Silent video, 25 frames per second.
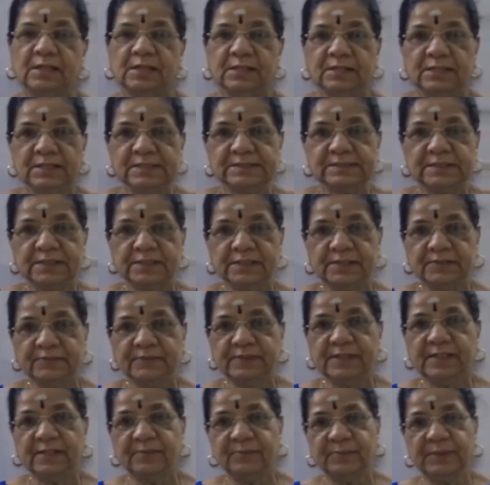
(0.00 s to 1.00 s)
Yesterday
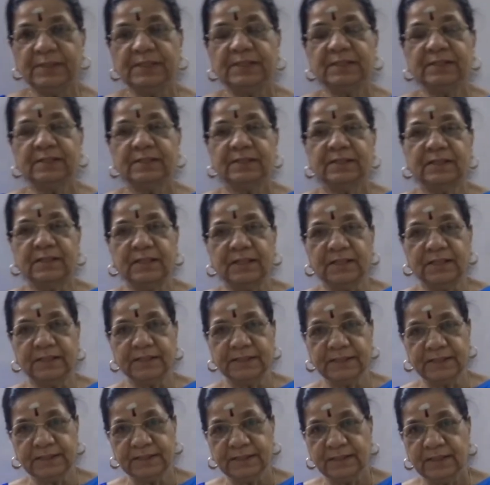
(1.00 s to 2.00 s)
we have been
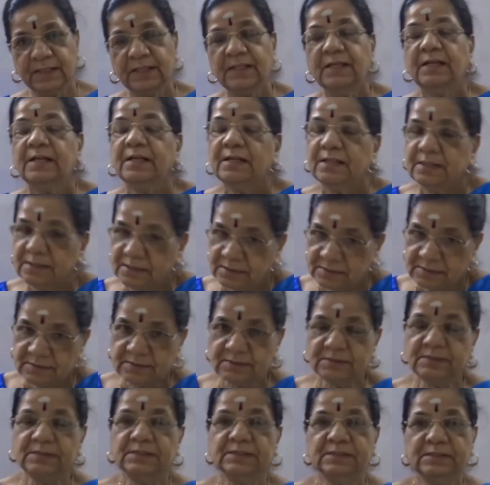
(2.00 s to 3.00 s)
learning
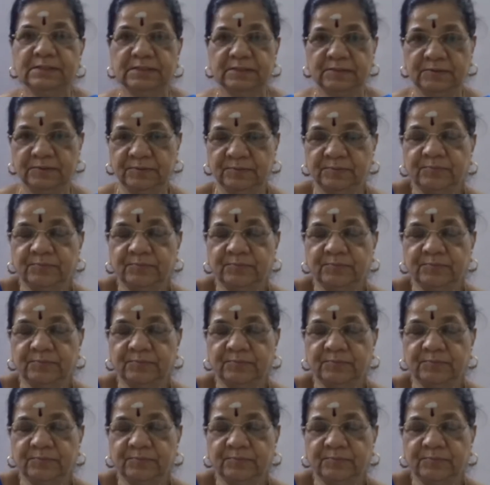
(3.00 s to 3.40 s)
the